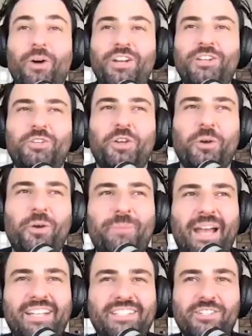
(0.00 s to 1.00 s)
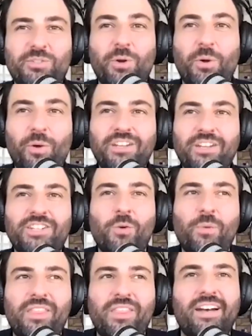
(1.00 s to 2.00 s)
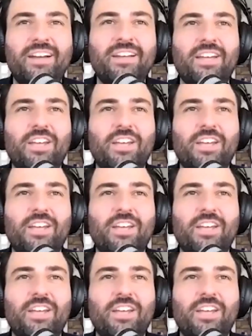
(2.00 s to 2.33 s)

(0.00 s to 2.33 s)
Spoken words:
wanted to go back to the soil. I wanted to know whether